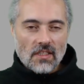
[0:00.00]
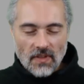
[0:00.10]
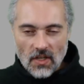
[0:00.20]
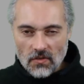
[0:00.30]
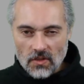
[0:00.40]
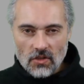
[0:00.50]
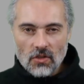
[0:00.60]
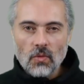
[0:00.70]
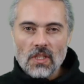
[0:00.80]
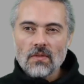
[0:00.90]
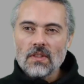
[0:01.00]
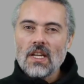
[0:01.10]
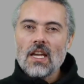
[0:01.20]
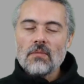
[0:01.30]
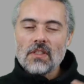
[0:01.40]
It's very often squeezed for
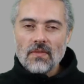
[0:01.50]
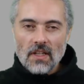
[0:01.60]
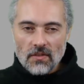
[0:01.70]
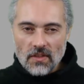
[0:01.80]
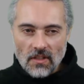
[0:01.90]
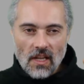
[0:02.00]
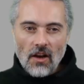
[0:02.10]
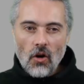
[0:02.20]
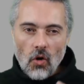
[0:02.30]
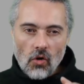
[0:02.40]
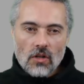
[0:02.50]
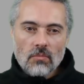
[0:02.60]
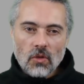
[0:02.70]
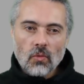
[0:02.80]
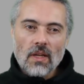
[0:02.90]
time. It's very often a
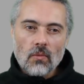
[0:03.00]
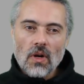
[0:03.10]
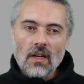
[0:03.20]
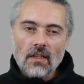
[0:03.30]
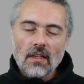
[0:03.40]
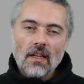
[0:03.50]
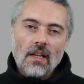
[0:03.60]
horrible way to work.